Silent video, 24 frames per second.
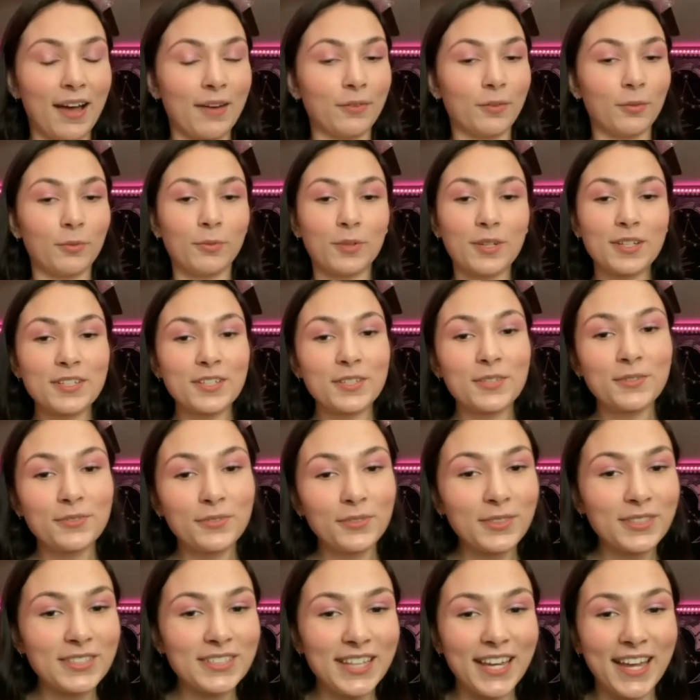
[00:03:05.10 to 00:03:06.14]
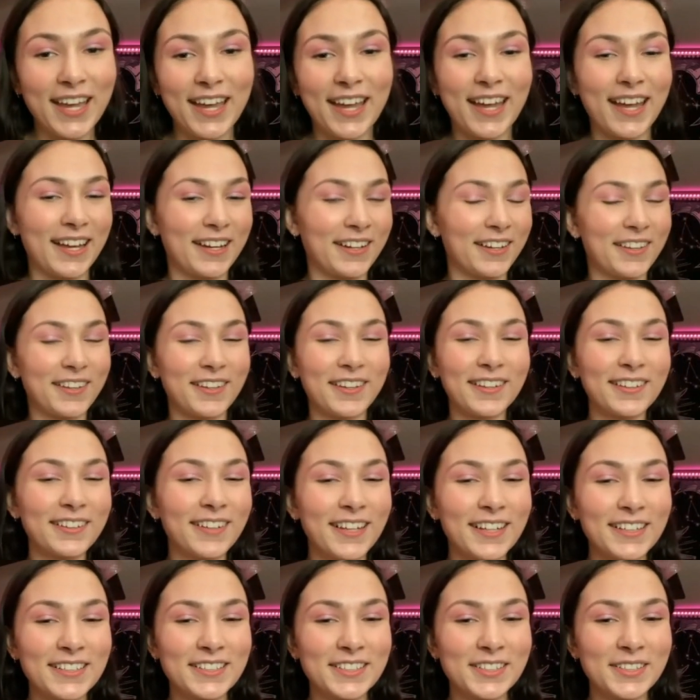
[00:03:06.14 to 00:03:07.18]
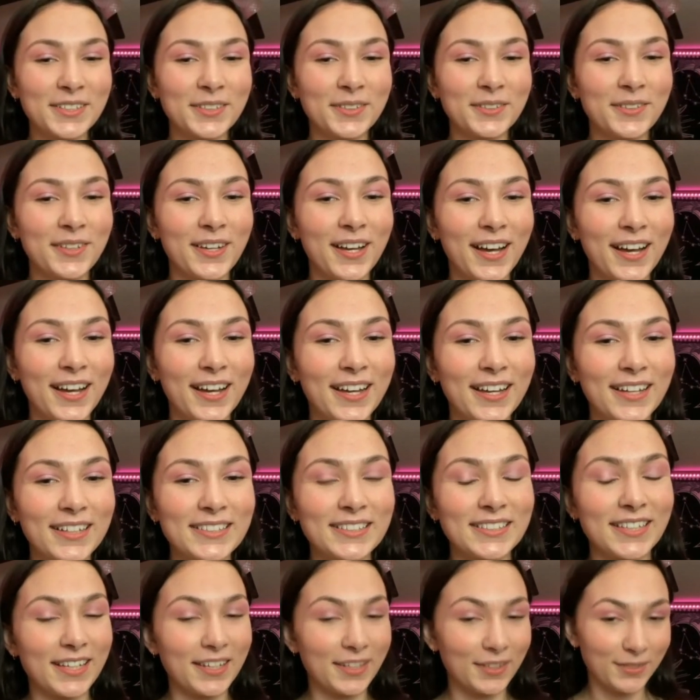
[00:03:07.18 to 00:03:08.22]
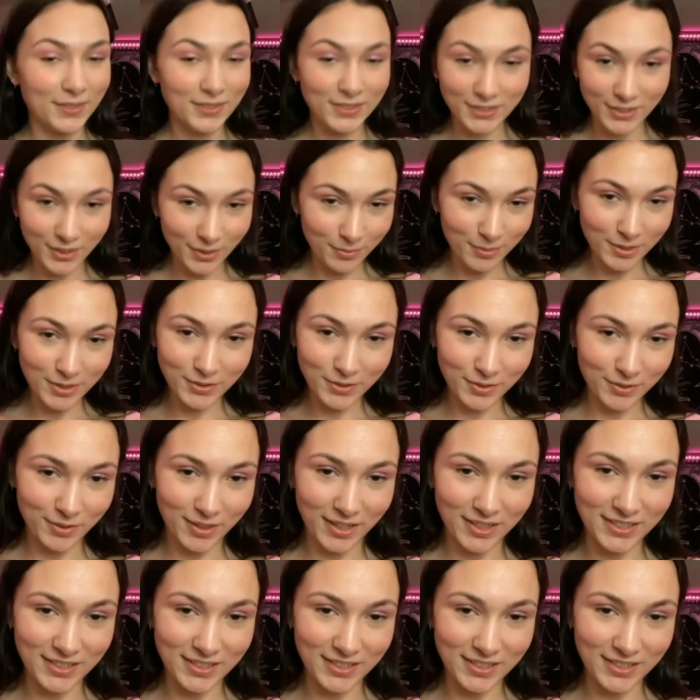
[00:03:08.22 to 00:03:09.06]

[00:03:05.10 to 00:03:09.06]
Have a wonderful day, and good luck to you guys. Thank you so much for